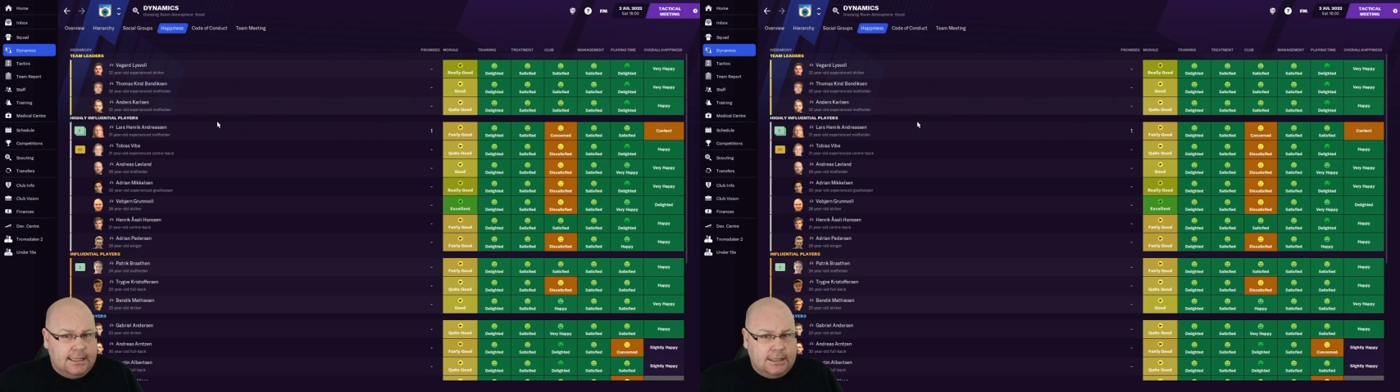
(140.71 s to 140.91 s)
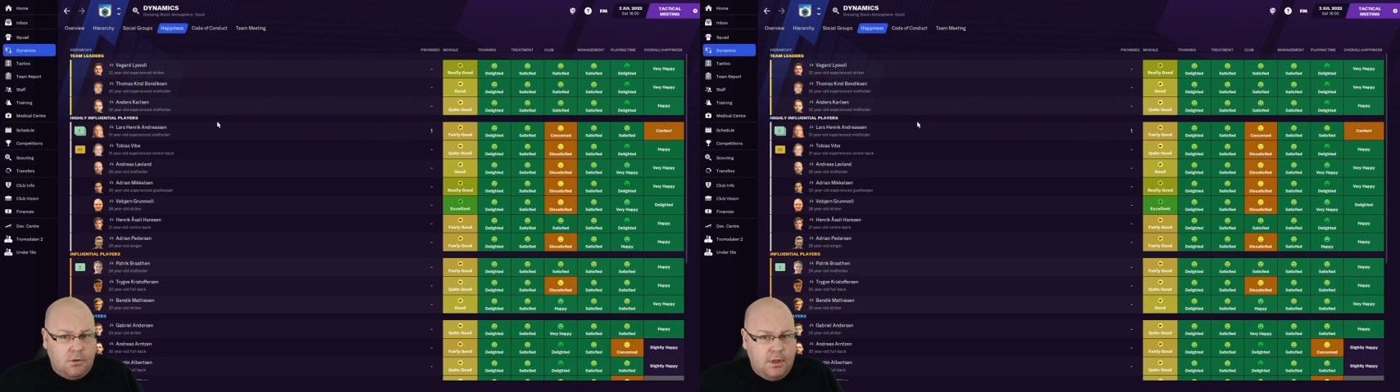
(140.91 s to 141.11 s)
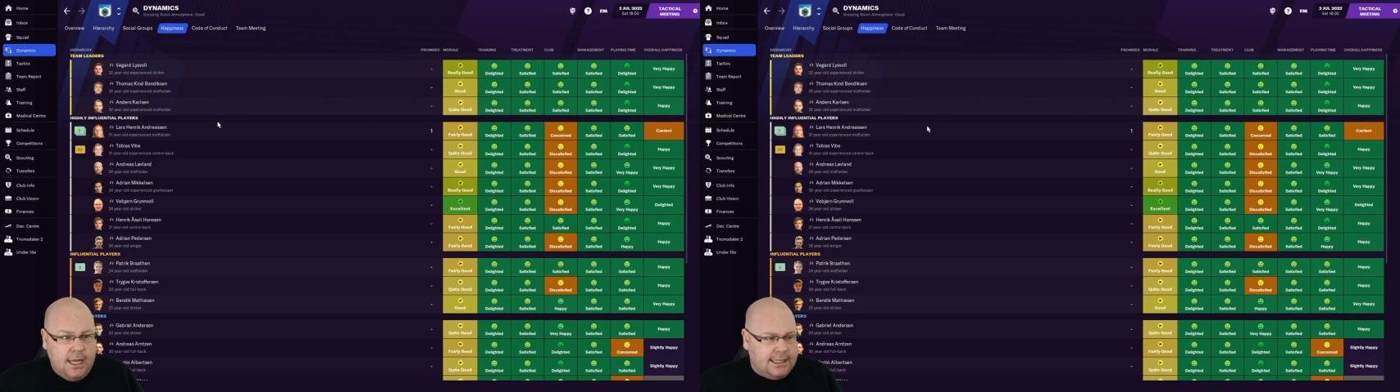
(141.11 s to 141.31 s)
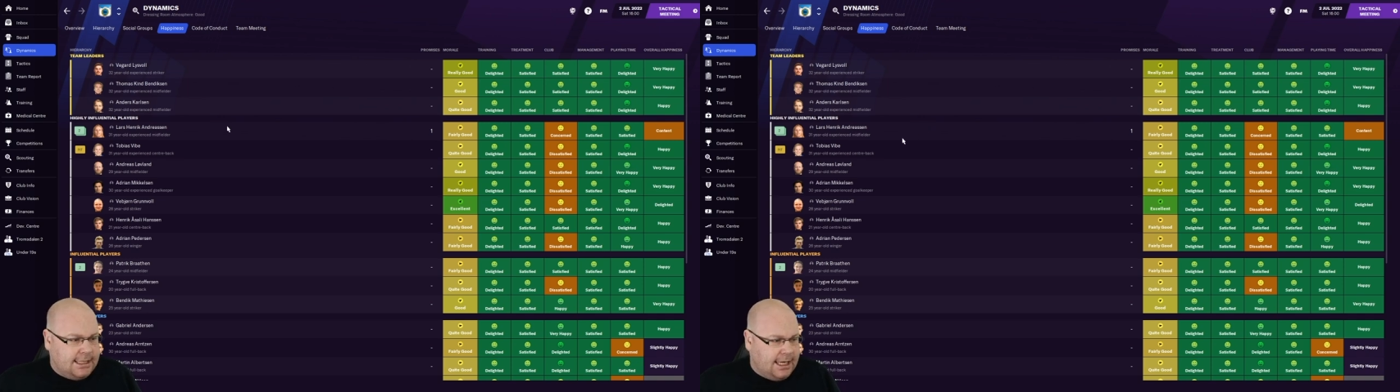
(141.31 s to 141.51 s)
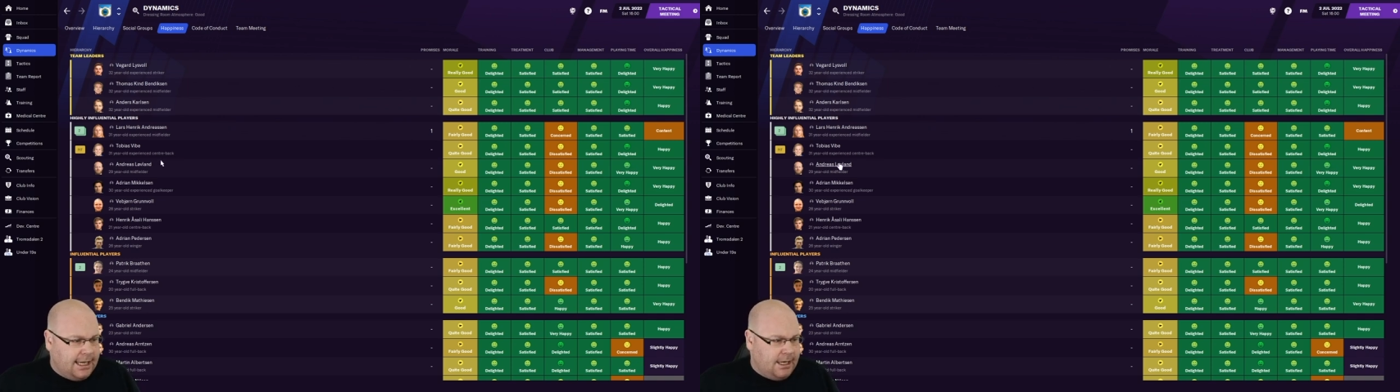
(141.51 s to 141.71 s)
So this
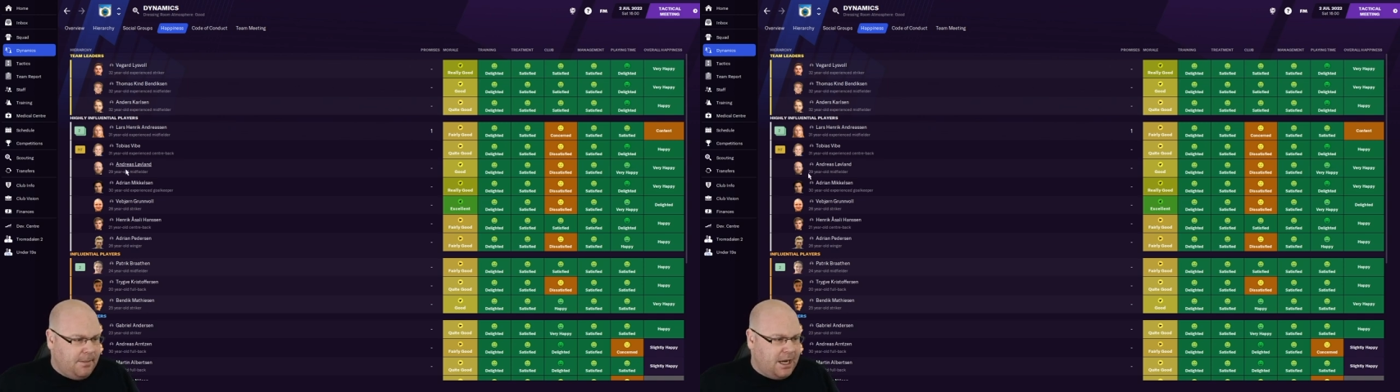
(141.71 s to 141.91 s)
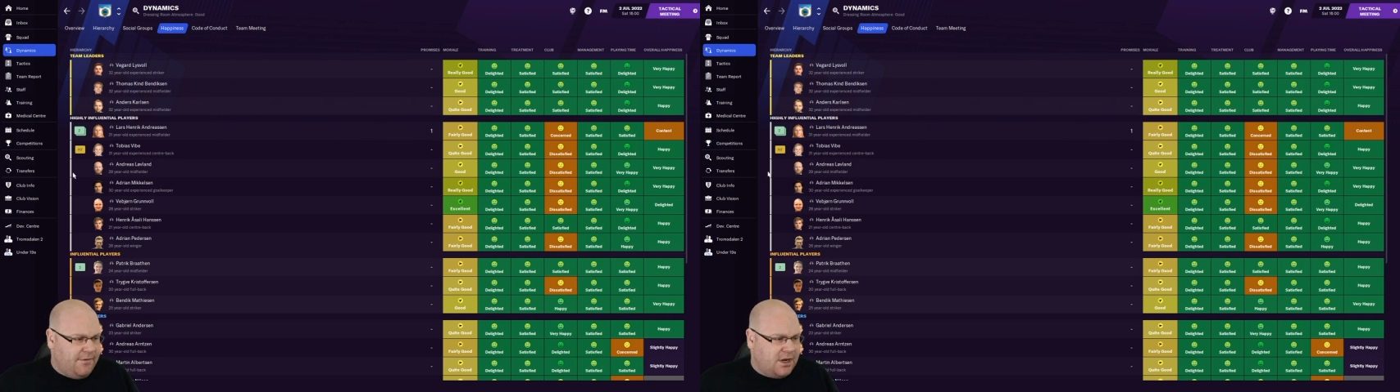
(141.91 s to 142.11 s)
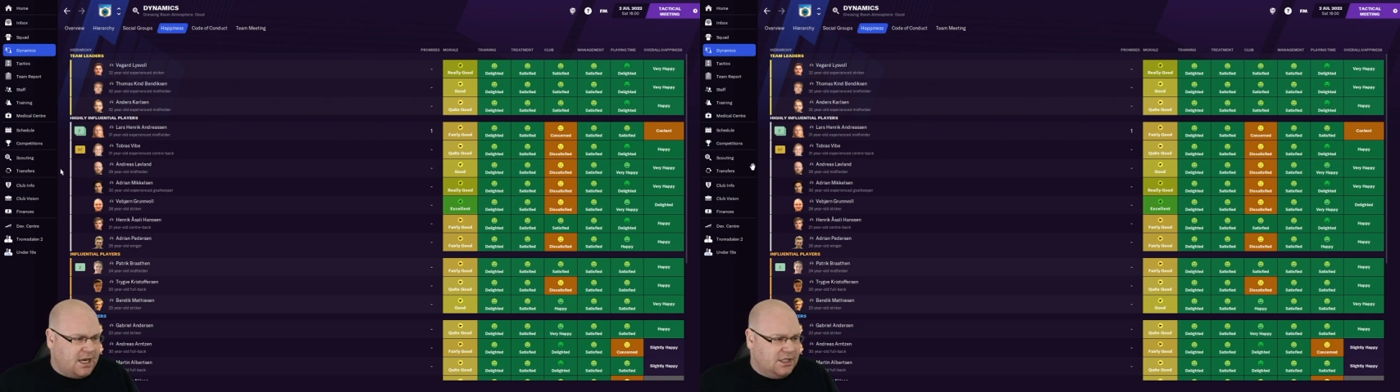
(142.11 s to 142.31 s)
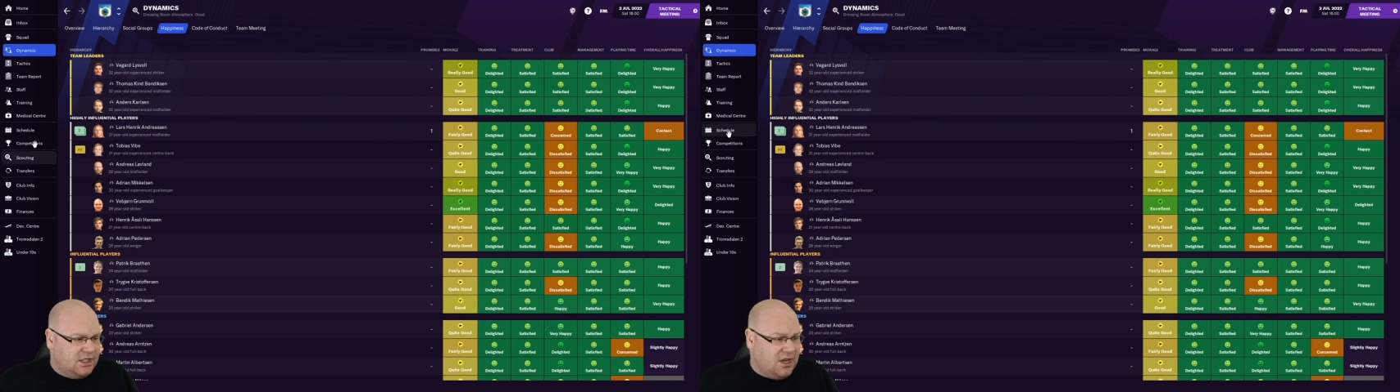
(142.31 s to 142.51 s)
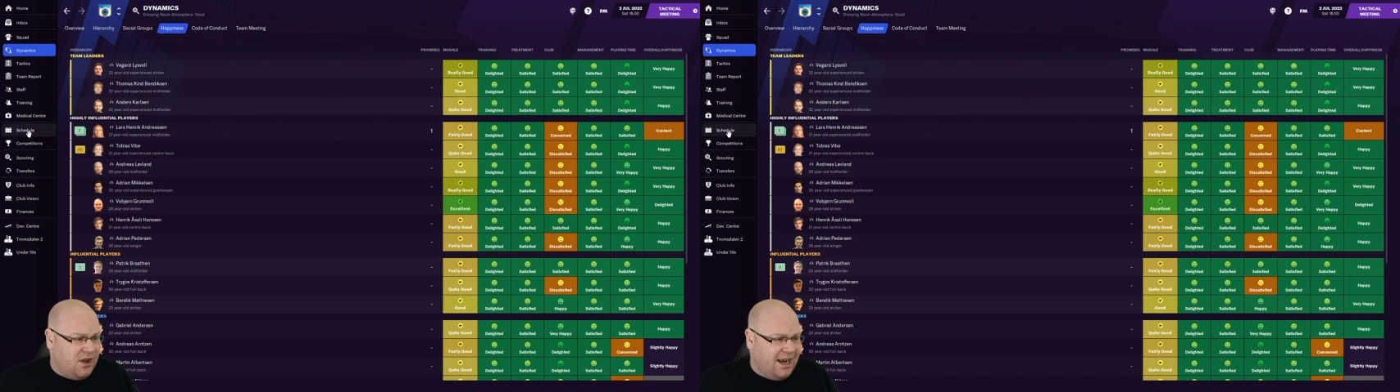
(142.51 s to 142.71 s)
is a little bit of a
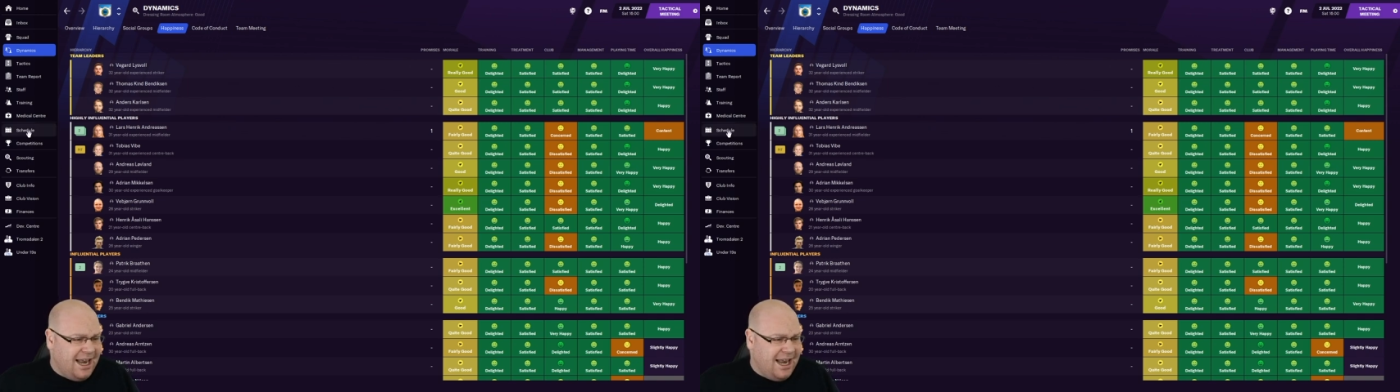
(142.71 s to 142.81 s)
concern.